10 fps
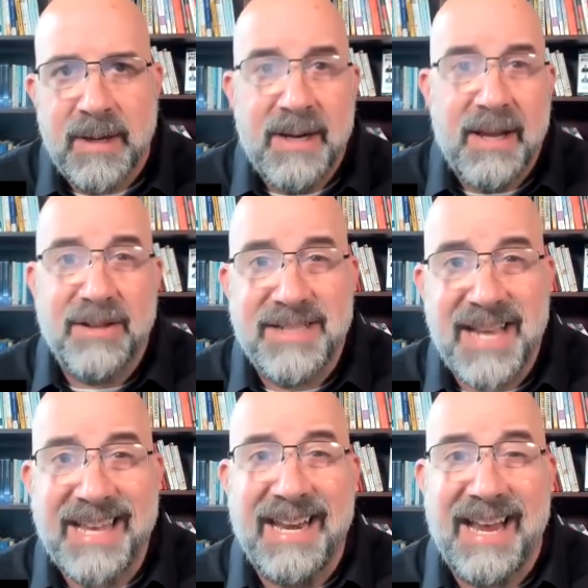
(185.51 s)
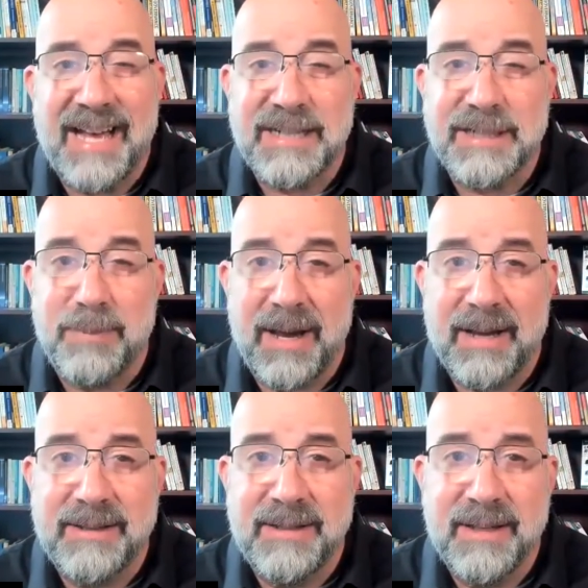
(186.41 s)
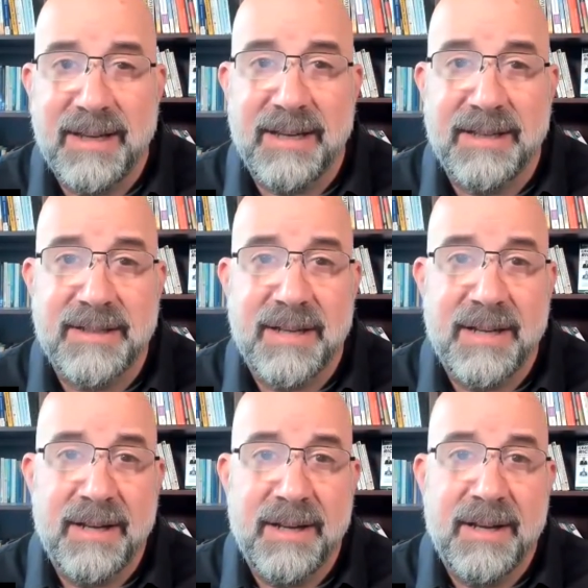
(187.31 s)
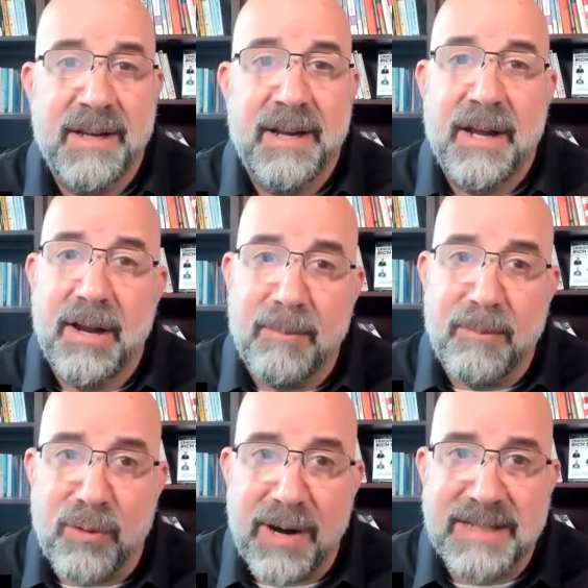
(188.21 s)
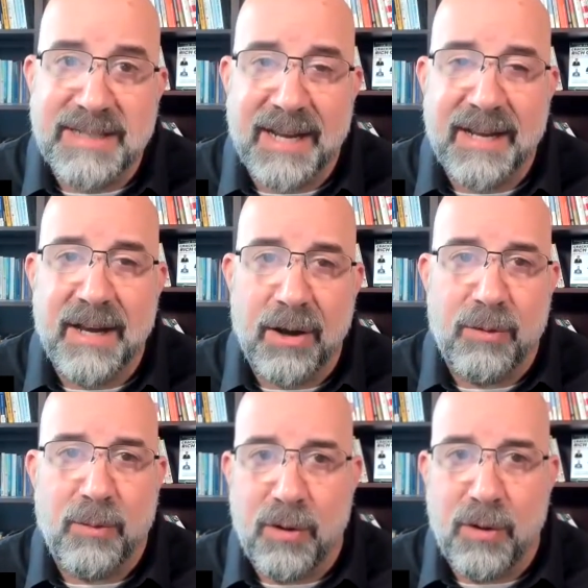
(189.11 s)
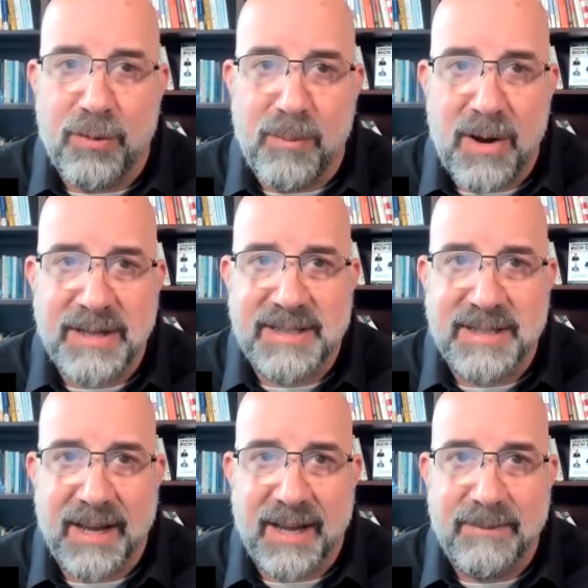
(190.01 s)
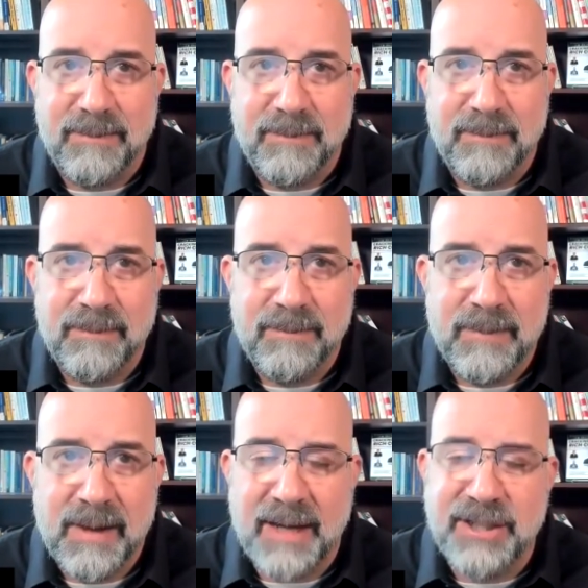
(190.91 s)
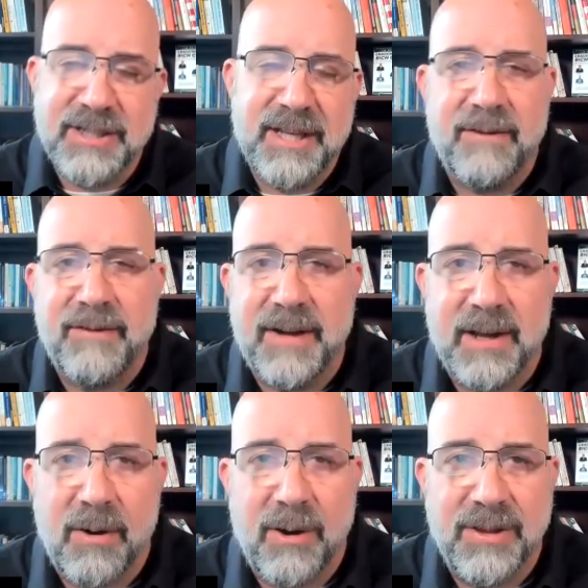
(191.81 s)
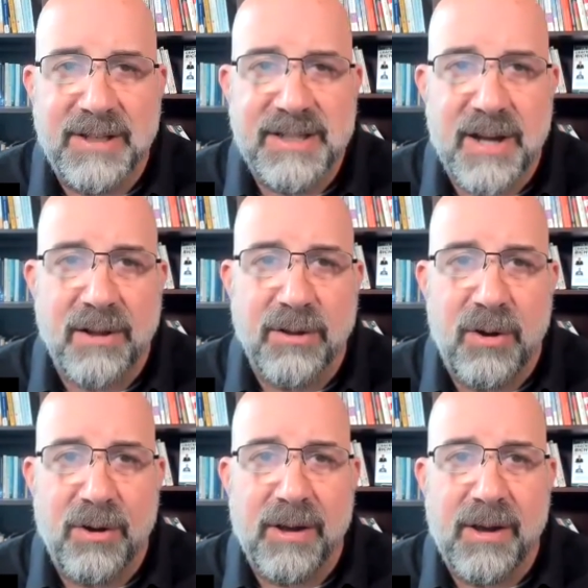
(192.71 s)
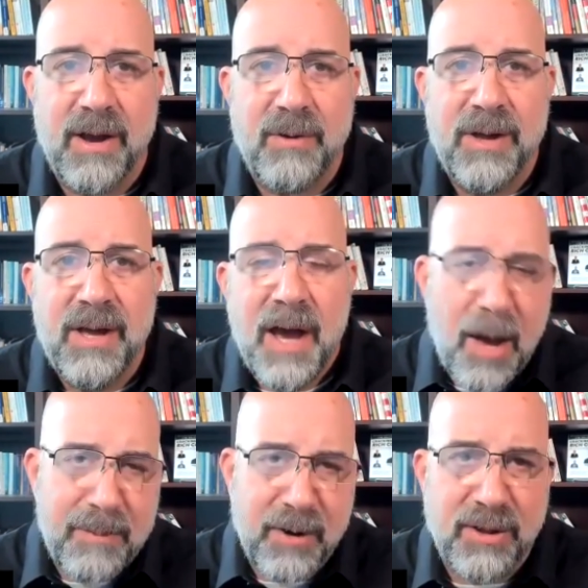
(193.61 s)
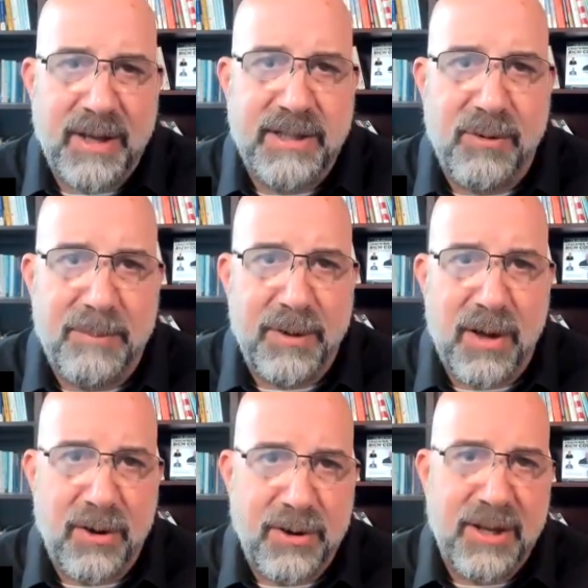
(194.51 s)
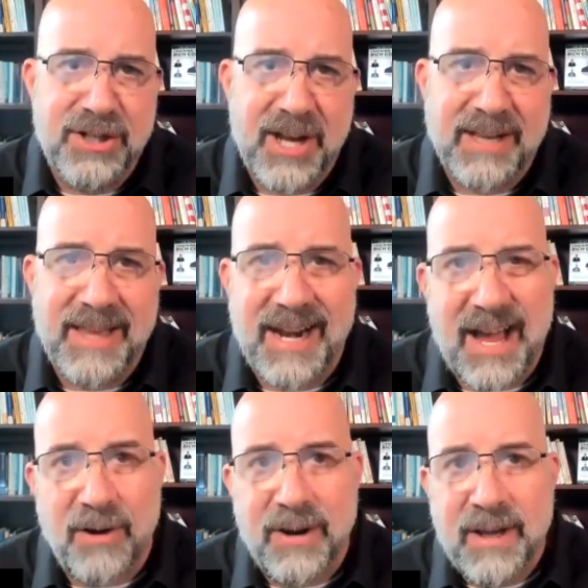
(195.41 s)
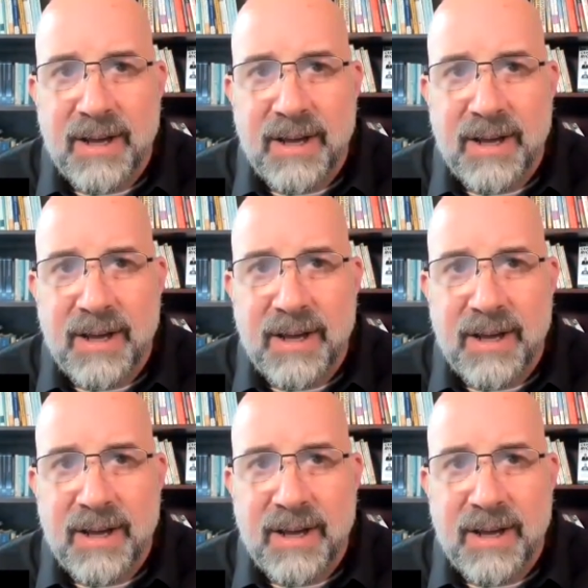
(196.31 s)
Now, the second aspect is embracing a growth mindset. I just did a video on this not long ago. I'll put a link to it below. You can check that out.